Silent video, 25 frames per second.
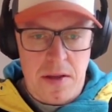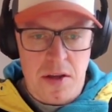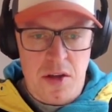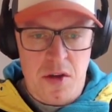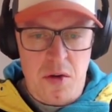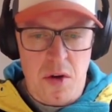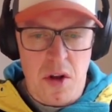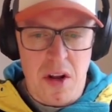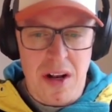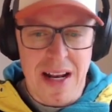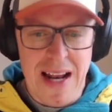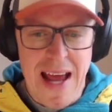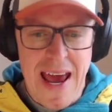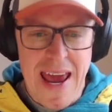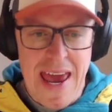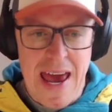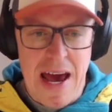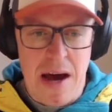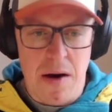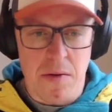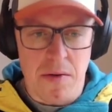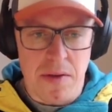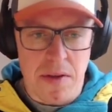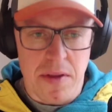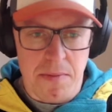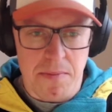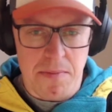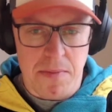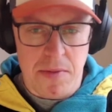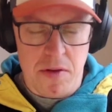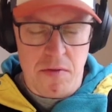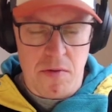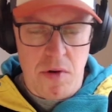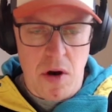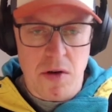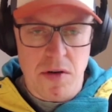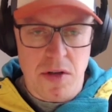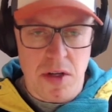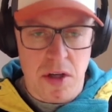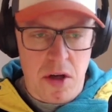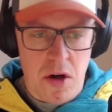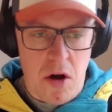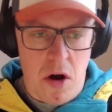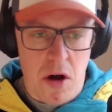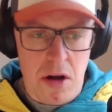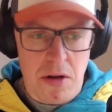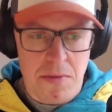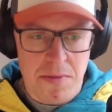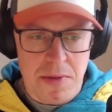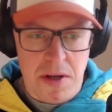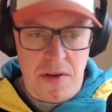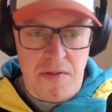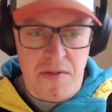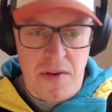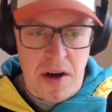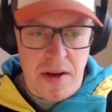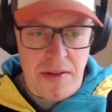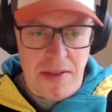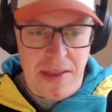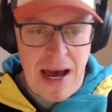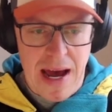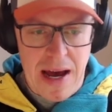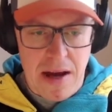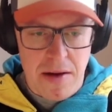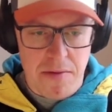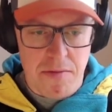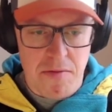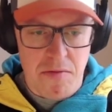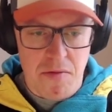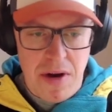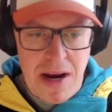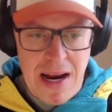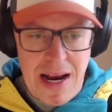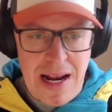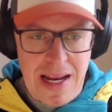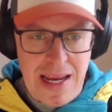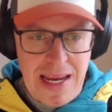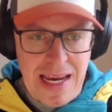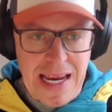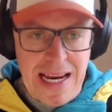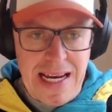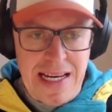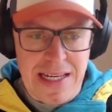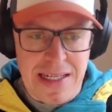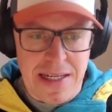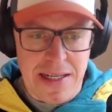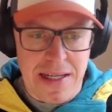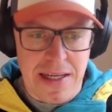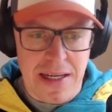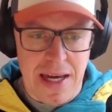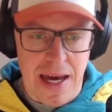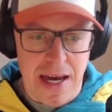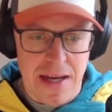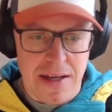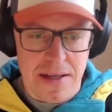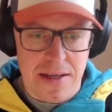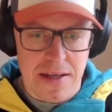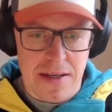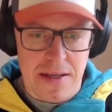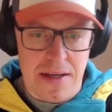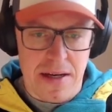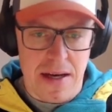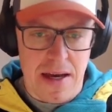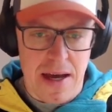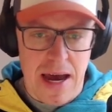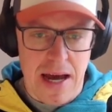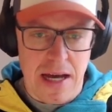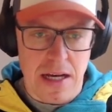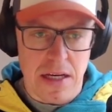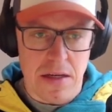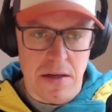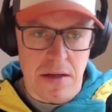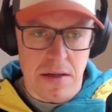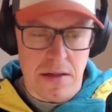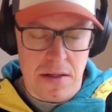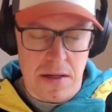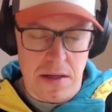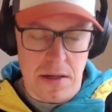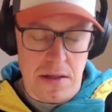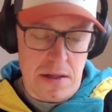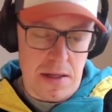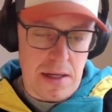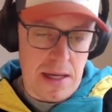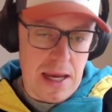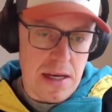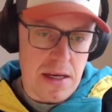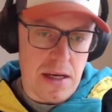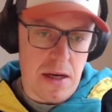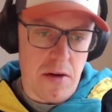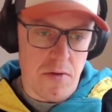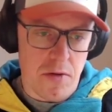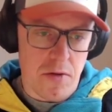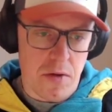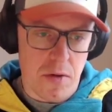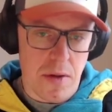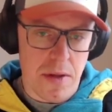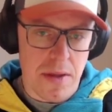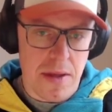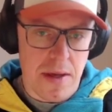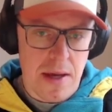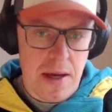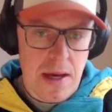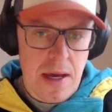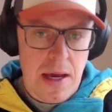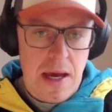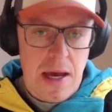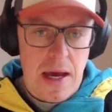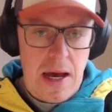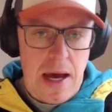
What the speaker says: sort of layout, the rows and columns, I find that really easy to get to grips with.